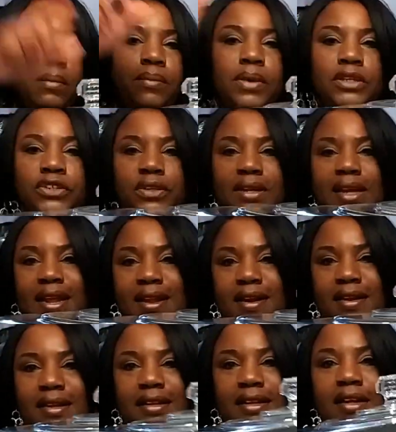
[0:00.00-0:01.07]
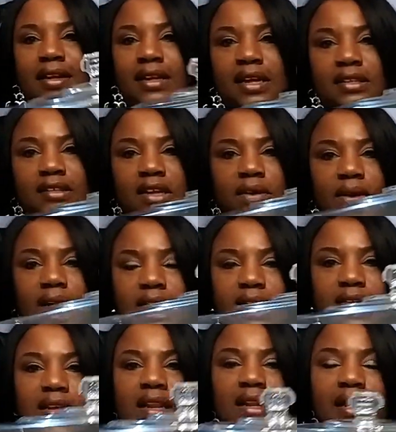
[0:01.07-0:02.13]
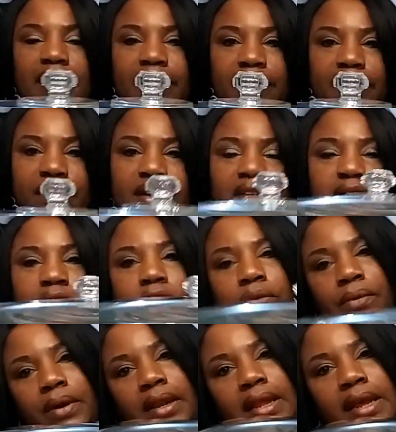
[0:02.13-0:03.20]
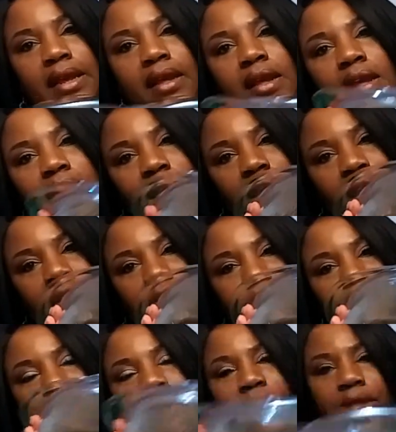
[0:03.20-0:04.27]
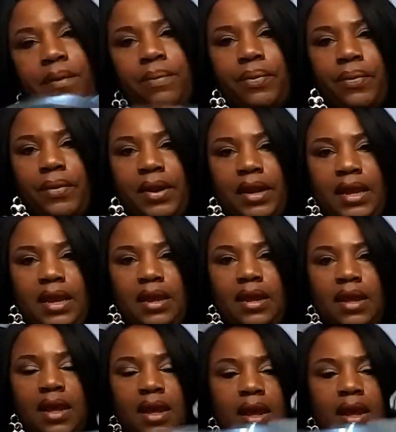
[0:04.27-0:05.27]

put your lid on it. And so it's clear, it's acrylic, it's very pretty.